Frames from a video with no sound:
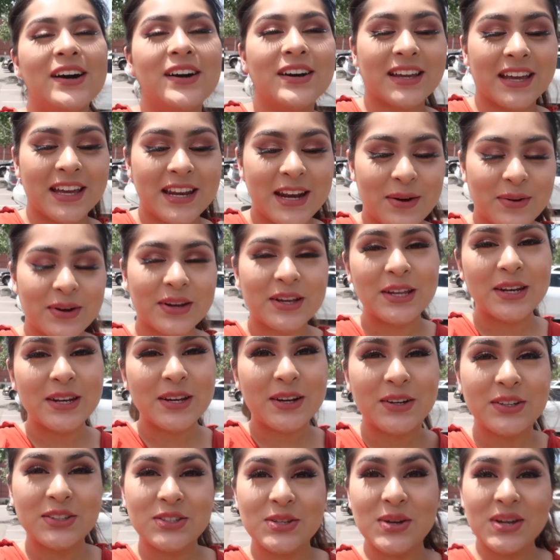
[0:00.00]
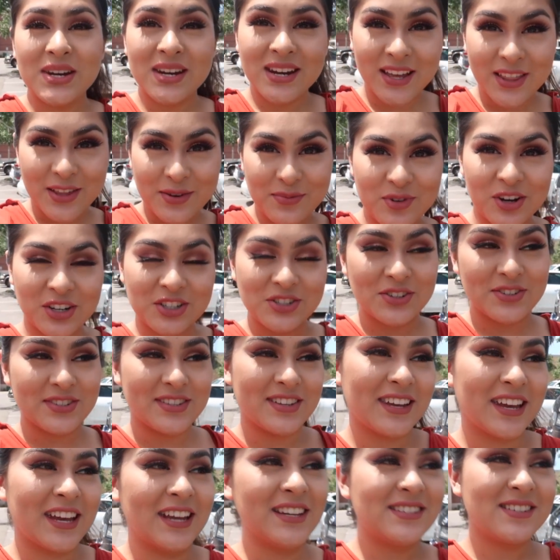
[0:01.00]
Okay, now we're gonna go to another Marshall's
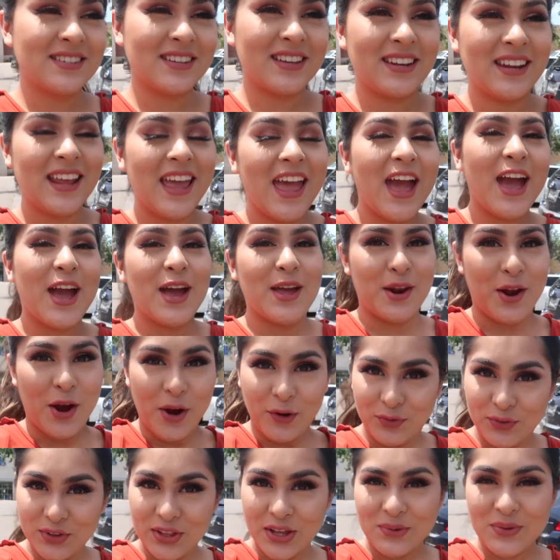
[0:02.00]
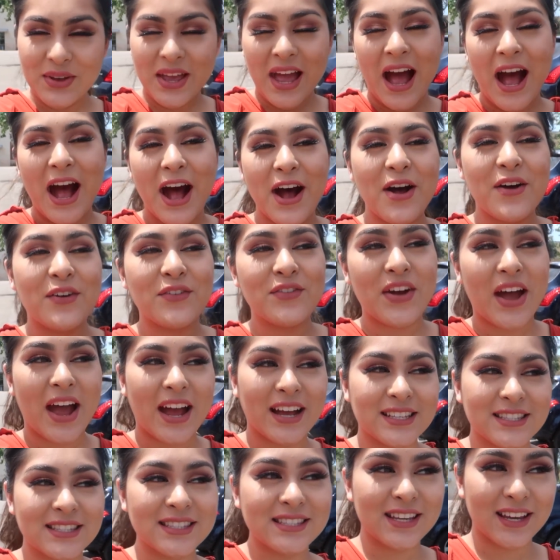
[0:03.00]
location and hopefully we have
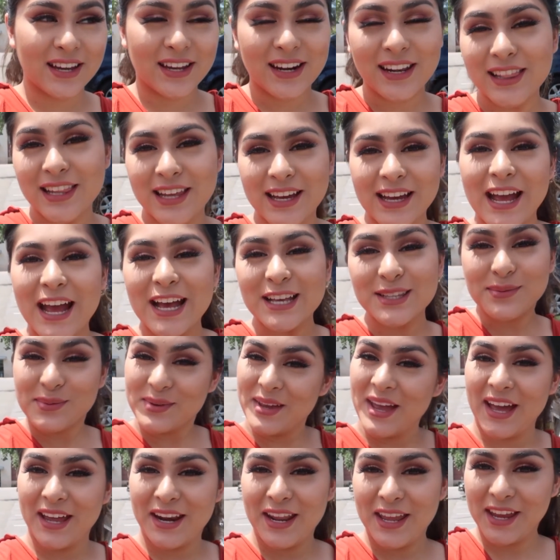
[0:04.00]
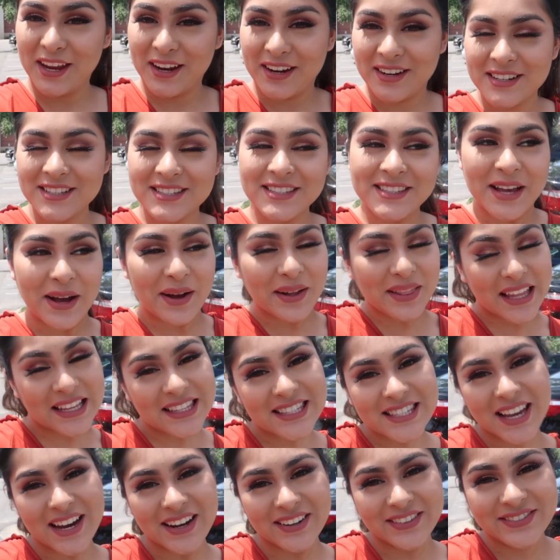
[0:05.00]
as good luck as we had here. So
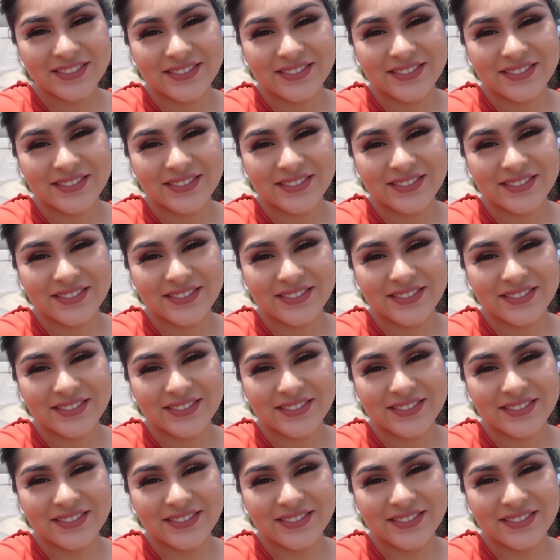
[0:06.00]
let's go.